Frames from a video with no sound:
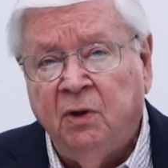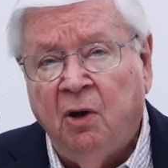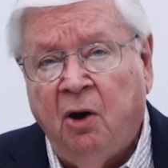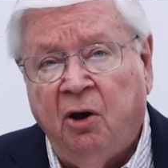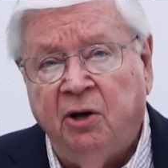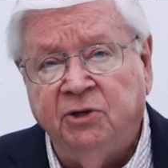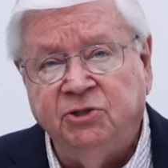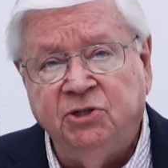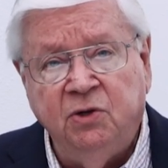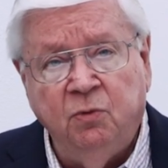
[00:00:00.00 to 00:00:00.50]

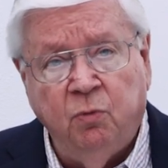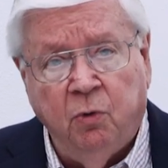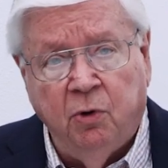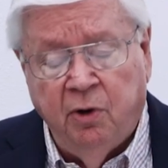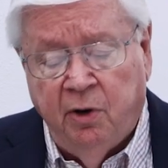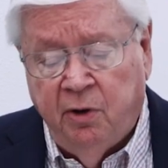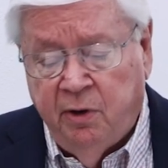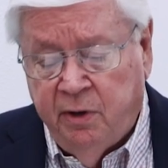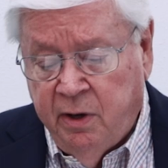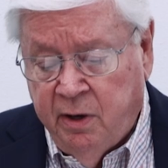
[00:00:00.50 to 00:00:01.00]
Archie
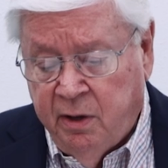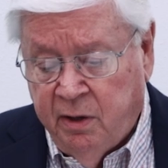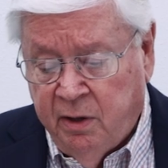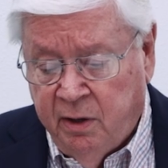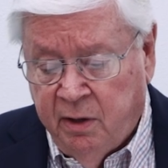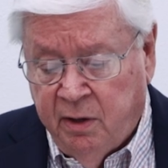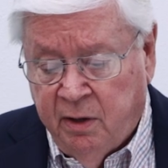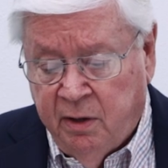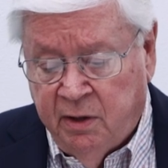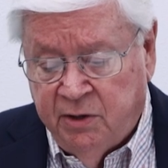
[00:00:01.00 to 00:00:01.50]
Word,
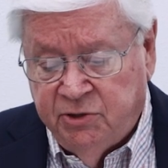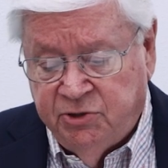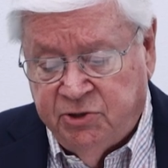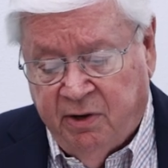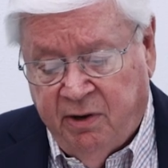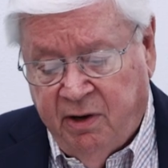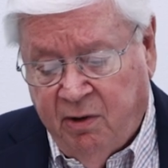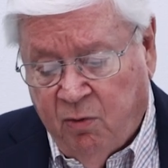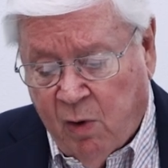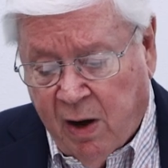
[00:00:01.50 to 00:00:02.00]

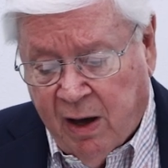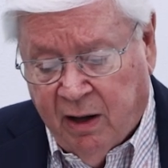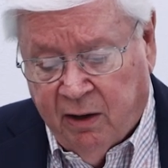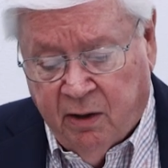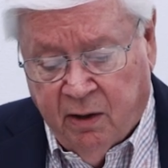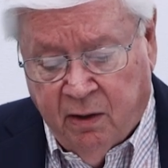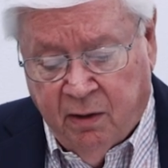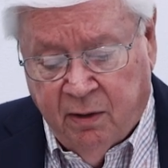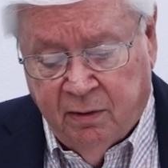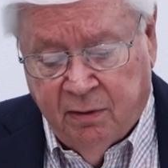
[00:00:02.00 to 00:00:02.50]
Jerry
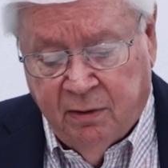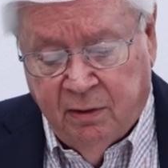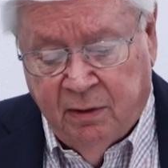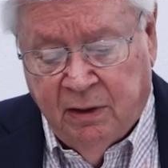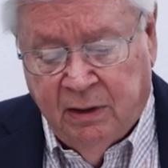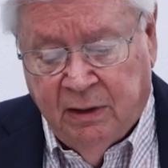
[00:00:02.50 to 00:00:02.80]
Weller,